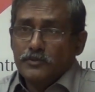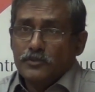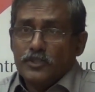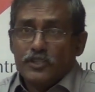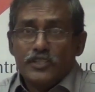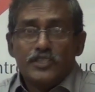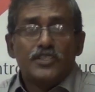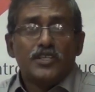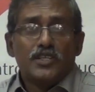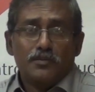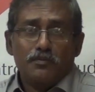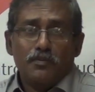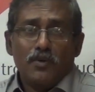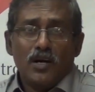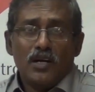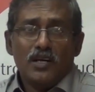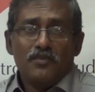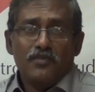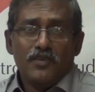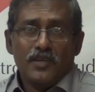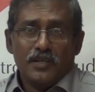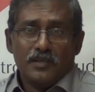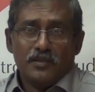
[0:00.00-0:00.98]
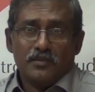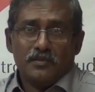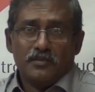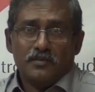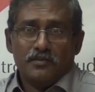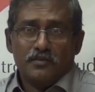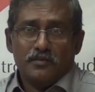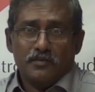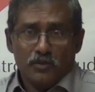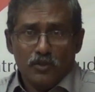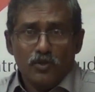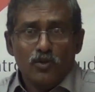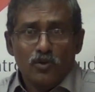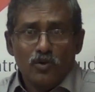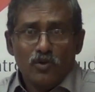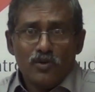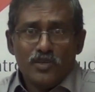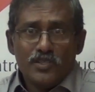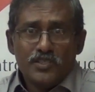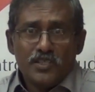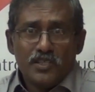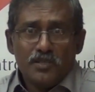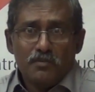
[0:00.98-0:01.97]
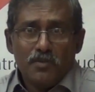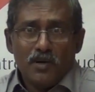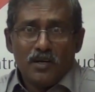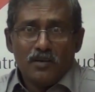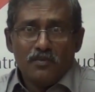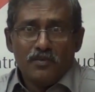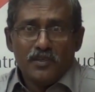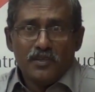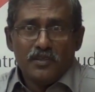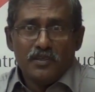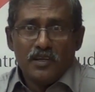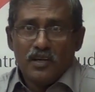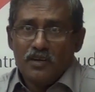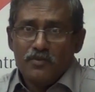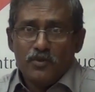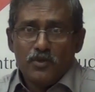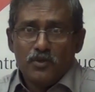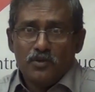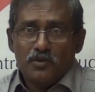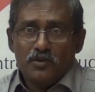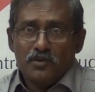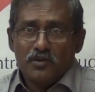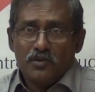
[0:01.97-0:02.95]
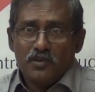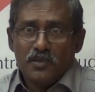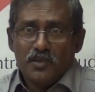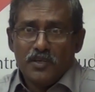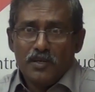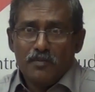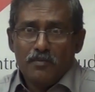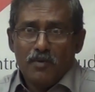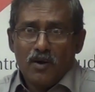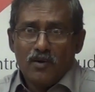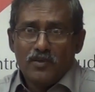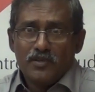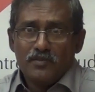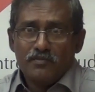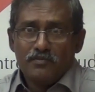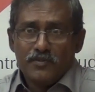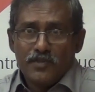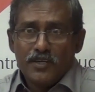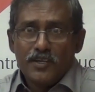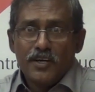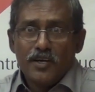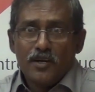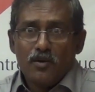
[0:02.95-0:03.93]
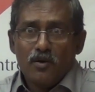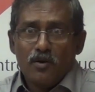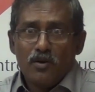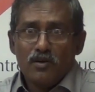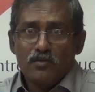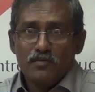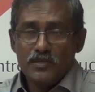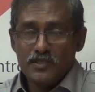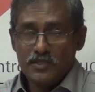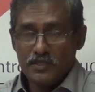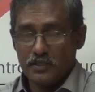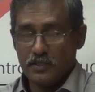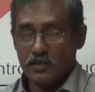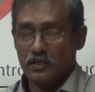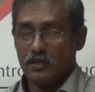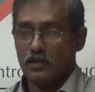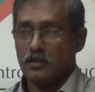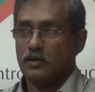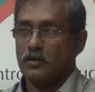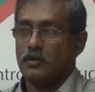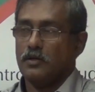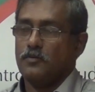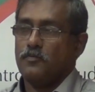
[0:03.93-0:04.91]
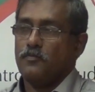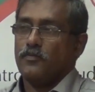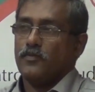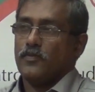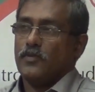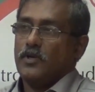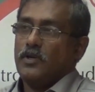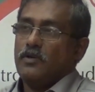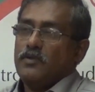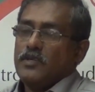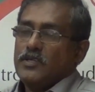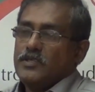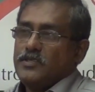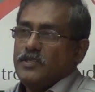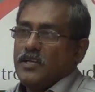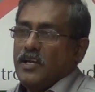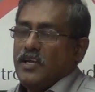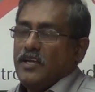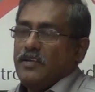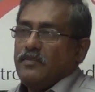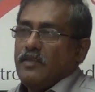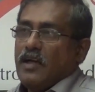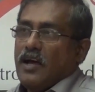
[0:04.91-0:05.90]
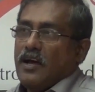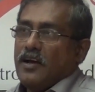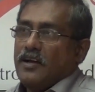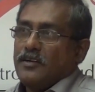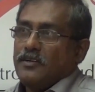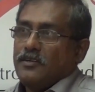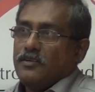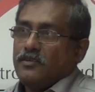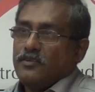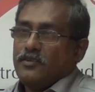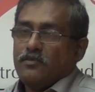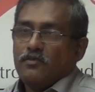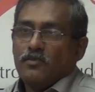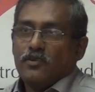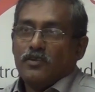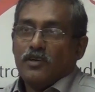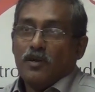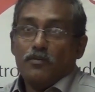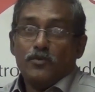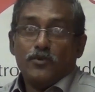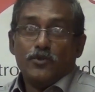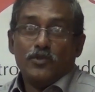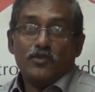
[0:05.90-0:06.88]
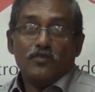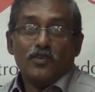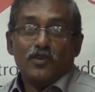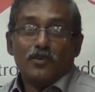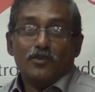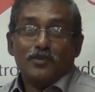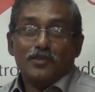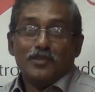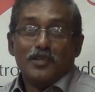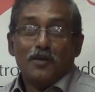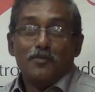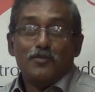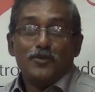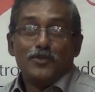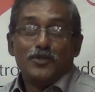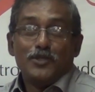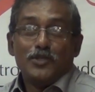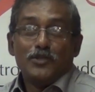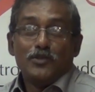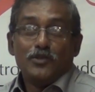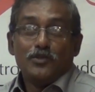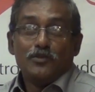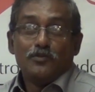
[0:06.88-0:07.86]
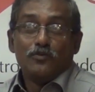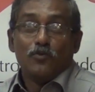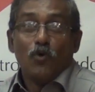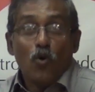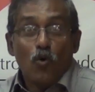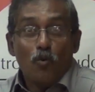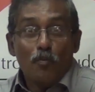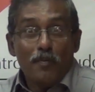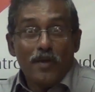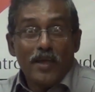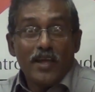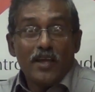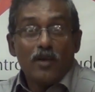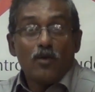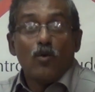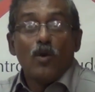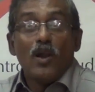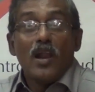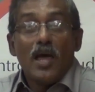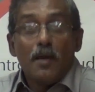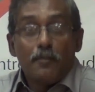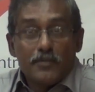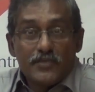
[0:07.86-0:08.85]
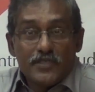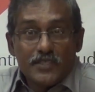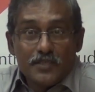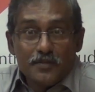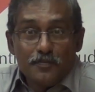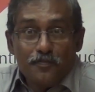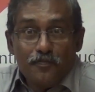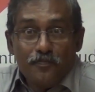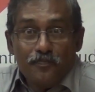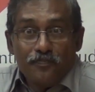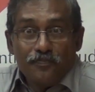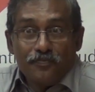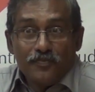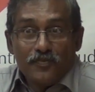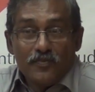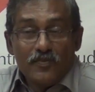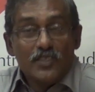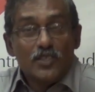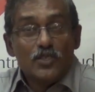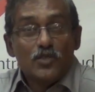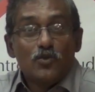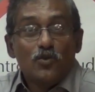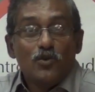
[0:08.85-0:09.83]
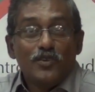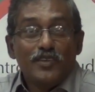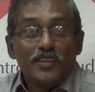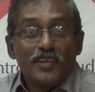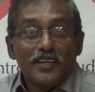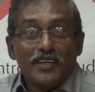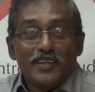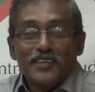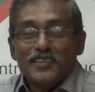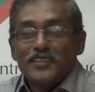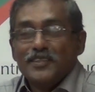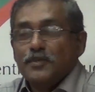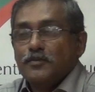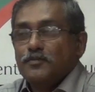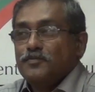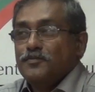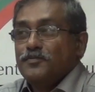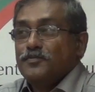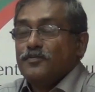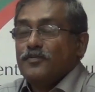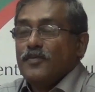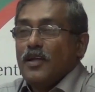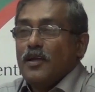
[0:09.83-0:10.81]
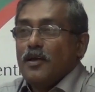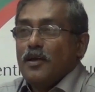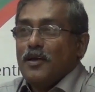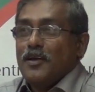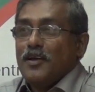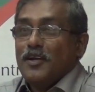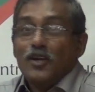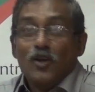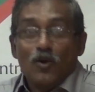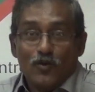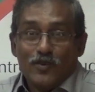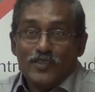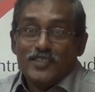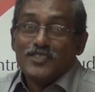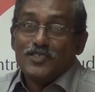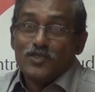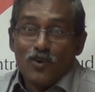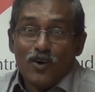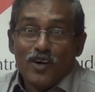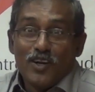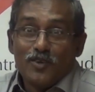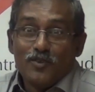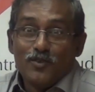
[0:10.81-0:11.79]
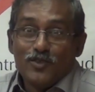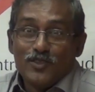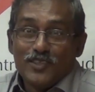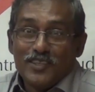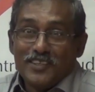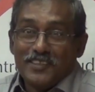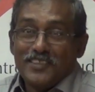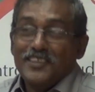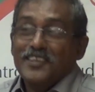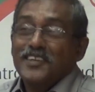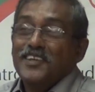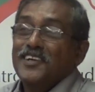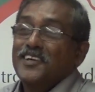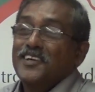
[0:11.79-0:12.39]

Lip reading: Richard Baldwin. You know Richard Baldwin? Have you heard about trade economics? He was saying that WTO may collapse, which is a good thing, which is not a good thing.